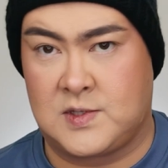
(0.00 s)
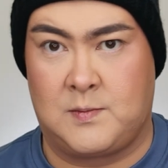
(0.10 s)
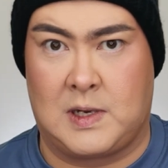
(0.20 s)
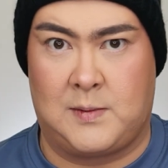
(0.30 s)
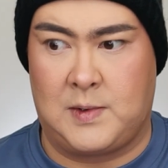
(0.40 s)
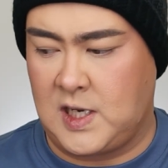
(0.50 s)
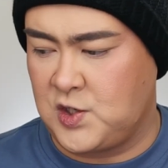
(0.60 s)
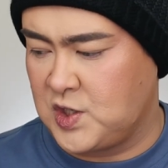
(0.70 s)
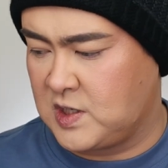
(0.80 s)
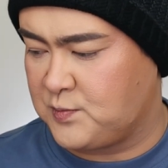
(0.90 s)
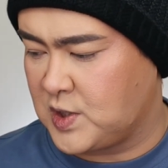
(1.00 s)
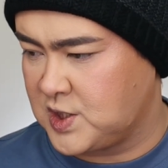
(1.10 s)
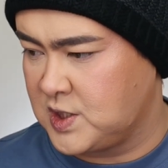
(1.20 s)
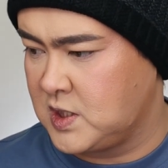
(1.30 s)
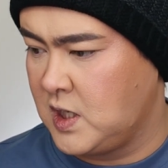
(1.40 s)
some Glaminatrix
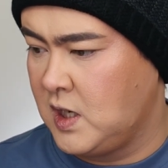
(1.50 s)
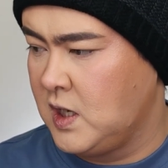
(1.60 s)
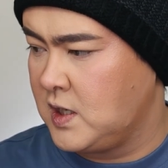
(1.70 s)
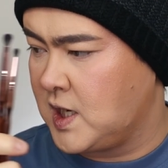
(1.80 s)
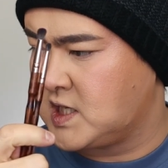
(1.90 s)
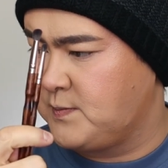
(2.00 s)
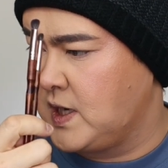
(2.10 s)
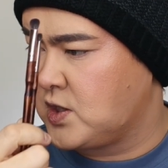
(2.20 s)
brushes next to me.